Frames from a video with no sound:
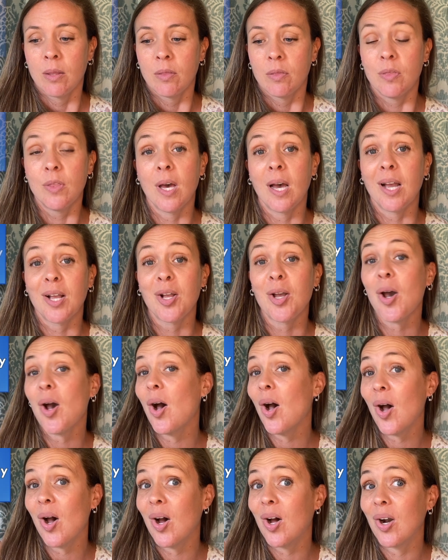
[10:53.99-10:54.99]
the
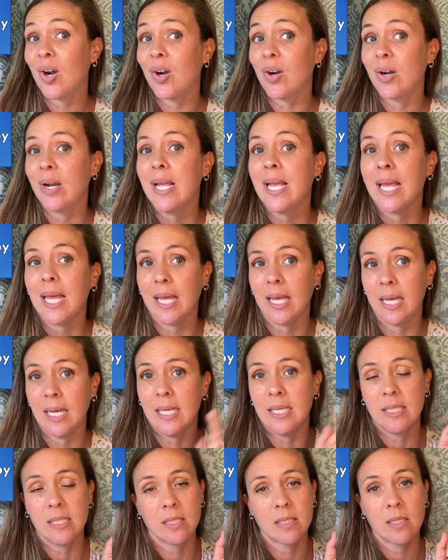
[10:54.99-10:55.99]
car
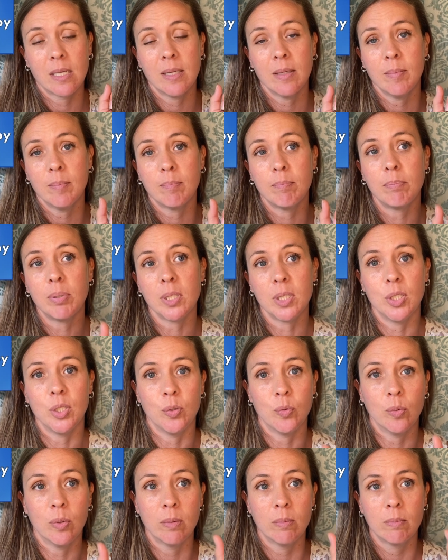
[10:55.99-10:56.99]
is
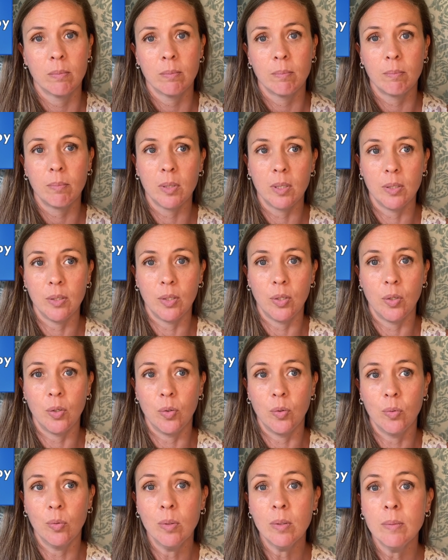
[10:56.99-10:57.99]
blue.
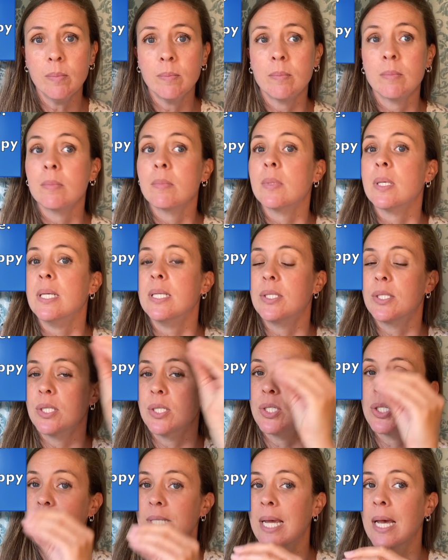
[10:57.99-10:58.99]
Blue is
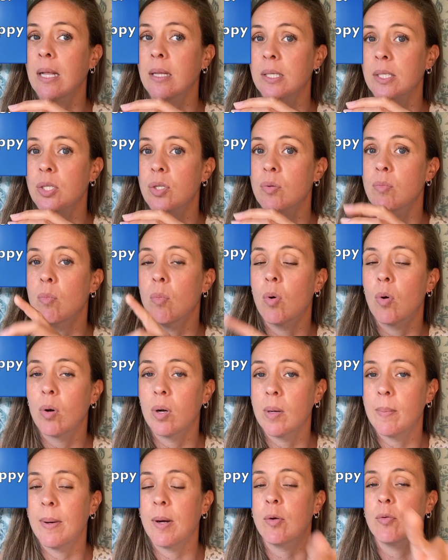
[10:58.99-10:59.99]
just telling you more
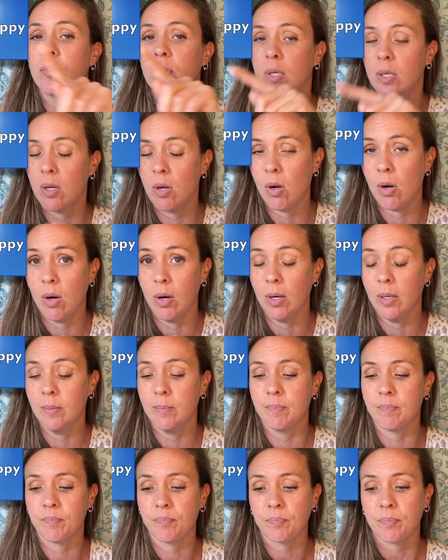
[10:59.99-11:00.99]
about the car.
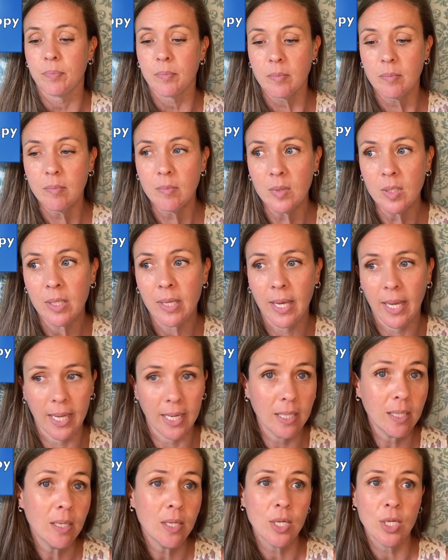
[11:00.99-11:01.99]

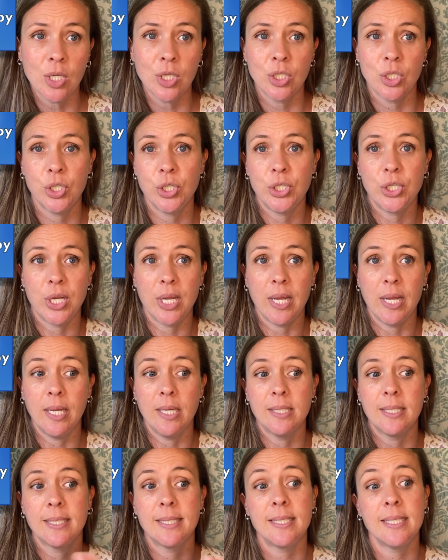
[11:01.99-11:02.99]
Okay, she
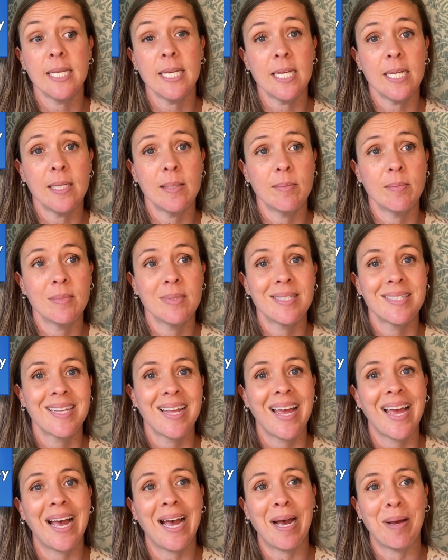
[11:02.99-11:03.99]
seems
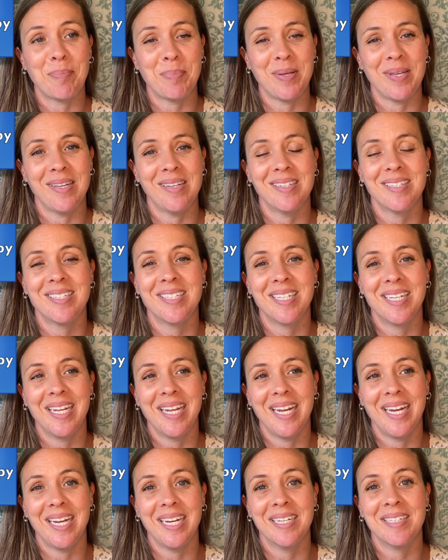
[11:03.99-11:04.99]
happy
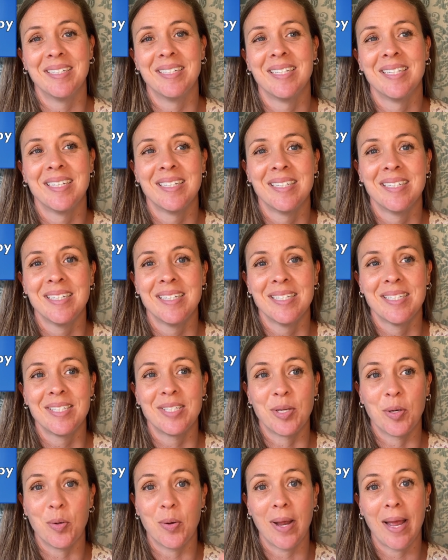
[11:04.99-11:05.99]
today.
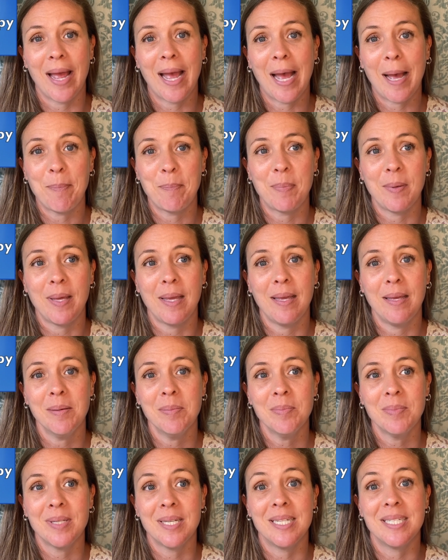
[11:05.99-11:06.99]
So happy
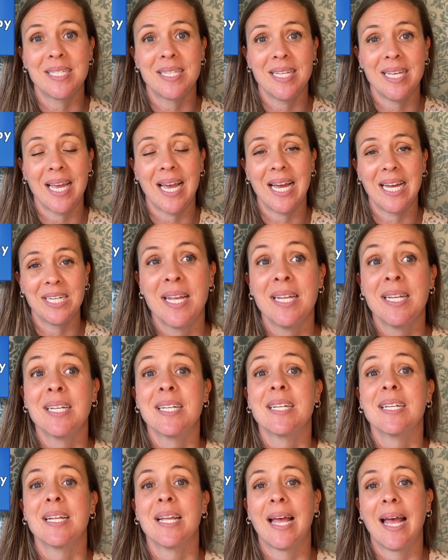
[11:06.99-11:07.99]
is the
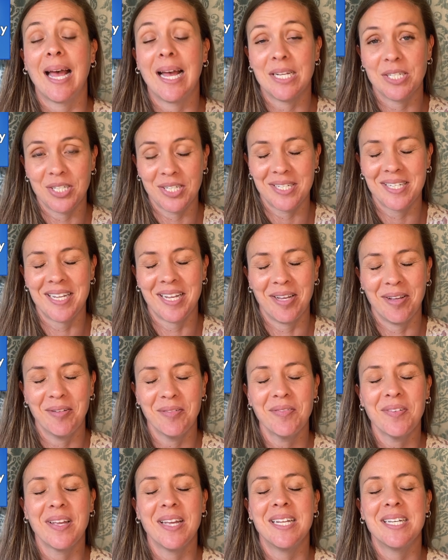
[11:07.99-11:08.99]

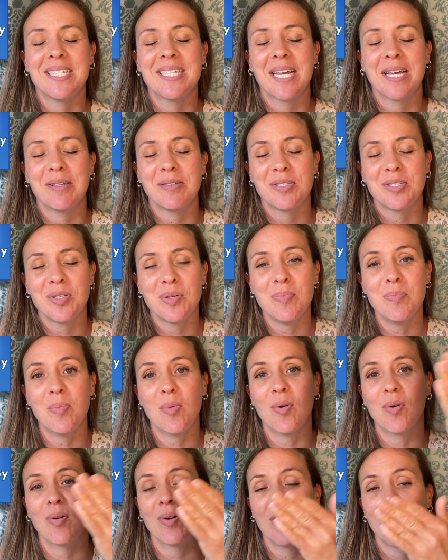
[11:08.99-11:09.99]
adjective. It tells you
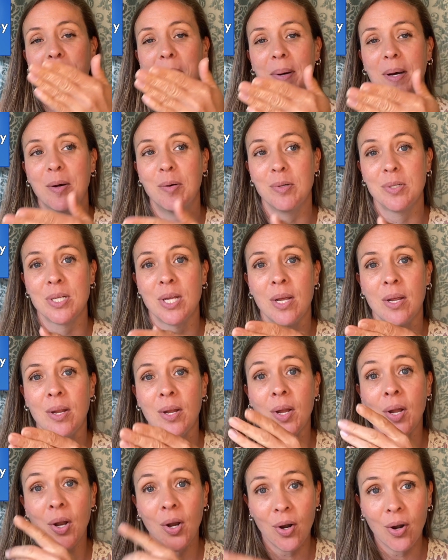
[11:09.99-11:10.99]
more about
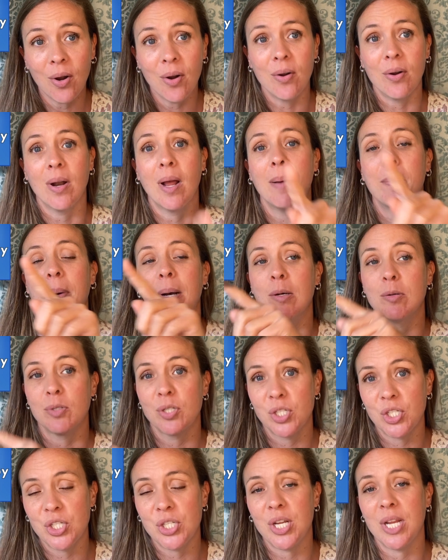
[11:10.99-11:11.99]
her, about
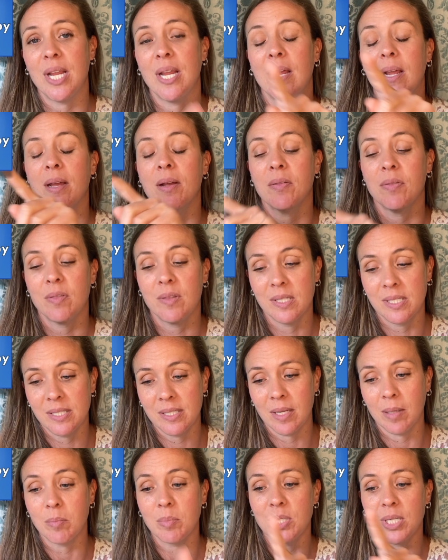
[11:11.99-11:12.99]
she, the
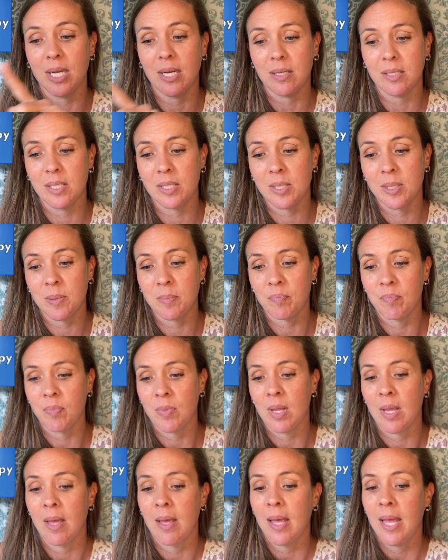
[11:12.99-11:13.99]
subject.
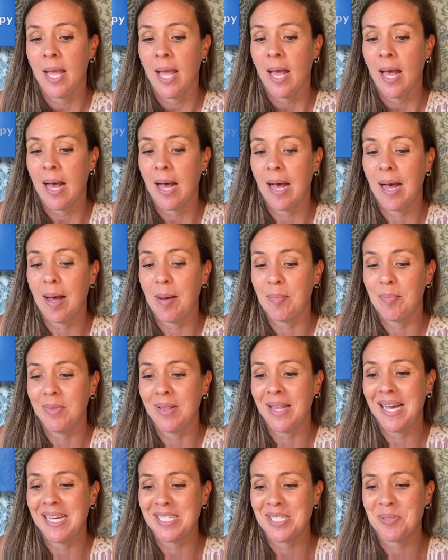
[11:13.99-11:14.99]

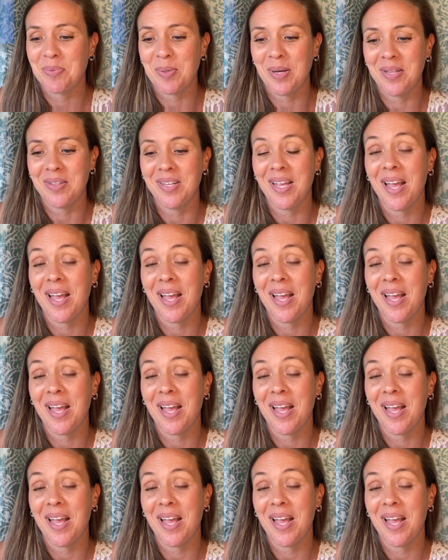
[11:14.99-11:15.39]
Last one,